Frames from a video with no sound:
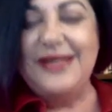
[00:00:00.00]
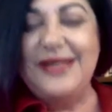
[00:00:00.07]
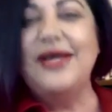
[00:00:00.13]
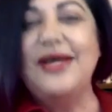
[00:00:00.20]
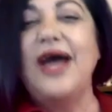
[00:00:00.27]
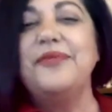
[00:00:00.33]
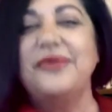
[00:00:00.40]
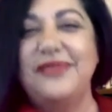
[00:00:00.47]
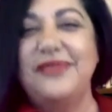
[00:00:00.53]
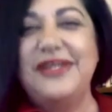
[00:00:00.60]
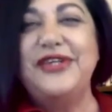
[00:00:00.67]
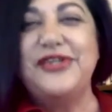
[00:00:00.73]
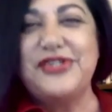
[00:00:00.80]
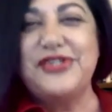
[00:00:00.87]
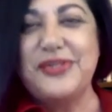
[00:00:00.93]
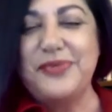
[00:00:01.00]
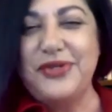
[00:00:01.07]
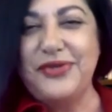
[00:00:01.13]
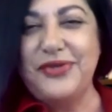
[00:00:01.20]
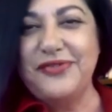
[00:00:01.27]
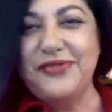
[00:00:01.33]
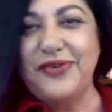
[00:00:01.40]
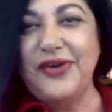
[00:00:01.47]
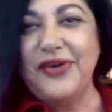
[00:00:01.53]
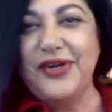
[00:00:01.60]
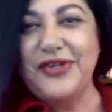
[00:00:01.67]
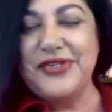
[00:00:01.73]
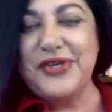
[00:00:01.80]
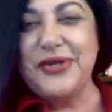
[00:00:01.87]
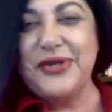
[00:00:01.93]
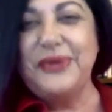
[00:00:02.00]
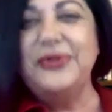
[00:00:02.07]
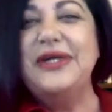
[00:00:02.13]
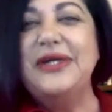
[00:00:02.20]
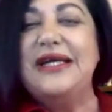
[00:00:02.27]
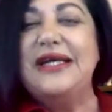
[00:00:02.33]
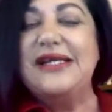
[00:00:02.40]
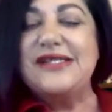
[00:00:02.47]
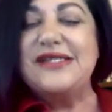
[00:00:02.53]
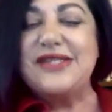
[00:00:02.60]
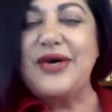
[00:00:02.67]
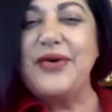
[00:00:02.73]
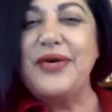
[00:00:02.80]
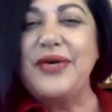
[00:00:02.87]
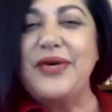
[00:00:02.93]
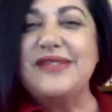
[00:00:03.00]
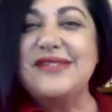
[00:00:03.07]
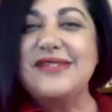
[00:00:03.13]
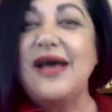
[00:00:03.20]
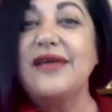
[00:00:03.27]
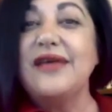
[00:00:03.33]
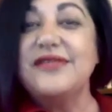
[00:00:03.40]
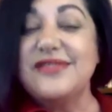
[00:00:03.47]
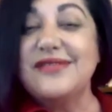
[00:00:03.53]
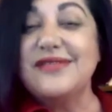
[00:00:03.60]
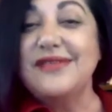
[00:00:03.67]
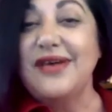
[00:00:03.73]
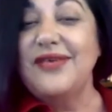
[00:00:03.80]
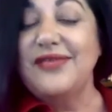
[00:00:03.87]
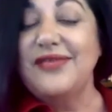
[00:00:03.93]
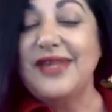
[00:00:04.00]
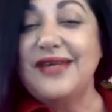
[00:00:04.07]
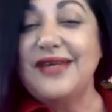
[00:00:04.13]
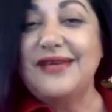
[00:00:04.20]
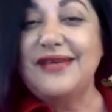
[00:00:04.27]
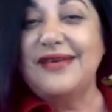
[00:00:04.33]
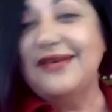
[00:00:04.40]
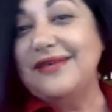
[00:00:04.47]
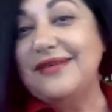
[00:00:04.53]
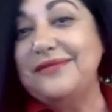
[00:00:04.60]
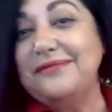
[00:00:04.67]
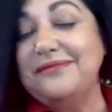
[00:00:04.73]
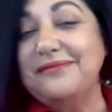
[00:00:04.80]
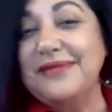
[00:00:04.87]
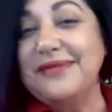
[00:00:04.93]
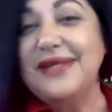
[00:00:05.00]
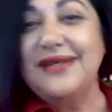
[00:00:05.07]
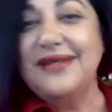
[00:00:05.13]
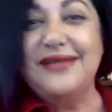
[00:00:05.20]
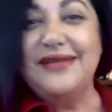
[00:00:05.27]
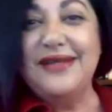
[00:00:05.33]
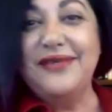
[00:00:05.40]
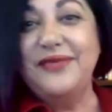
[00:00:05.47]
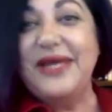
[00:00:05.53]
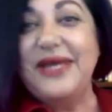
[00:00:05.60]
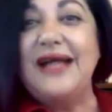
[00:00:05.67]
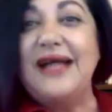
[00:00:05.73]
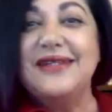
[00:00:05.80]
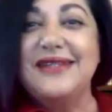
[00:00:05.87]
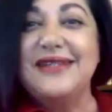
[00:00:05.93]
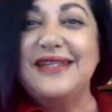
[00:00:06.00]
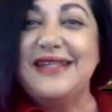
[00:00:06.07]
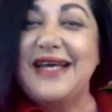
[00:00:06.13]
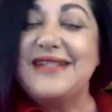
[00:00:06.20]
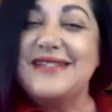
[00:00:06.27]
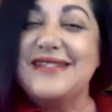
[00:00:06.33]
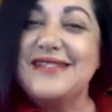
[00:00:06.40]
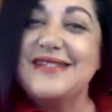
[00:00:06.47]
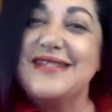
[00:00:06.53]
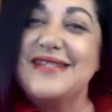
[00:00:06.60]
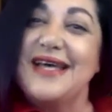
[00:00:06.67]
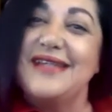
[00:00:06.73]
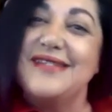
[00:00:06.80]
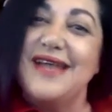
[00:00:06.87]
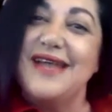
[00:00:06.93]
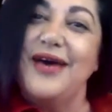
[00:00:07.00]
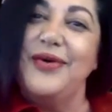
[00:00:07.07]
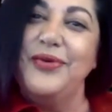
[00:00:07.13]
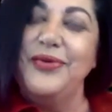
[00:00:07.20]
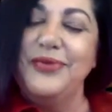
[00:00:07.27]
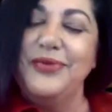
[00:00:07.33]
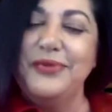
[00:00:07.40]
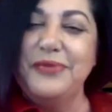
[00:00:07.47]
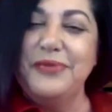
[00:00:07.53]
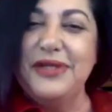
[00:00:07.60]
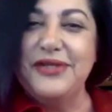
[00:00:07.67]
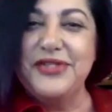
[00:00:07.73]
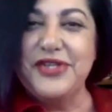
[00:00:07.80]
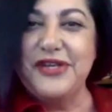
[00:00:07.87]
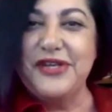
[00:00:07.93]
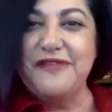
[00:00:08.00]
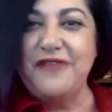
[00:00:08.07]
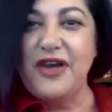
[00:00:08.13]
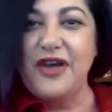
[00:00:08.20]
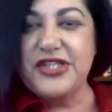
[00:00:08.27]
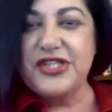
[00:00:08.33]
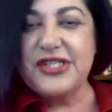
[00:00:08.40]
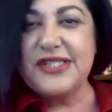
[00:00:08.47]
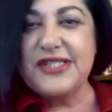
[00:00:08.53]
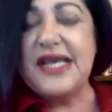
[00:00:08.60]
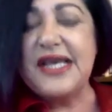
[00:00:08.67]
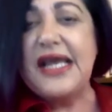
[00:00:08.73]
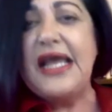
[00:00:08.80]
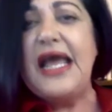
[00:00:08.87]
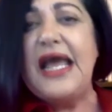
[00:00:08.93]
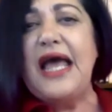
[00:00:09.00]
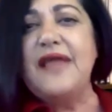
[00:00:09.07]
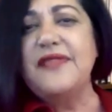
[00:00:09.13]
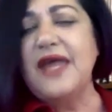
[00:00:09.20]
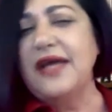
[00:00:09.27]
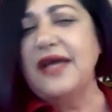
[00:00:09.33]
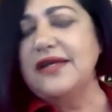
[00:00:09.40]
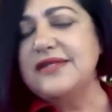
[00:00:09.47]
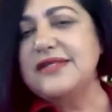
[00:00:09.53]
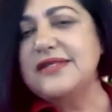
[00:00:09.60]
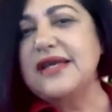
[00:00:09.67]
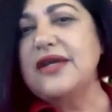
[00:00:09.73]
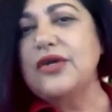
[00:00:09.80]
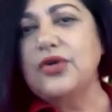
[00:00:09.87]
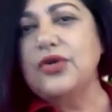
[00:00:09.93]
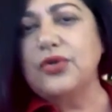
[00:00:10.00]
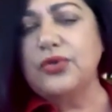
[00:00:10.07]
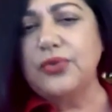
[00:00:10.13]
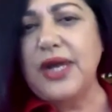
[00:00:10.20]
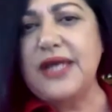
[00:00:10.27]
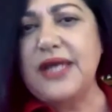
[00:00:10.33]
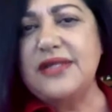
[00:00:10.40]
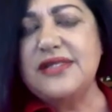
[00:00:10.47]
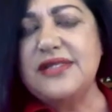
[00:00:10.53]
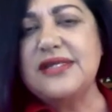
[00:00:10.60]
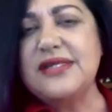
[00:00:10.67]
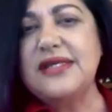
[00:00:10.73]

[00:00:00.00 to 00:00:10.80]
type of leadership you're referring to. So it's nice to know that in reality, that's how military functions. And that is a great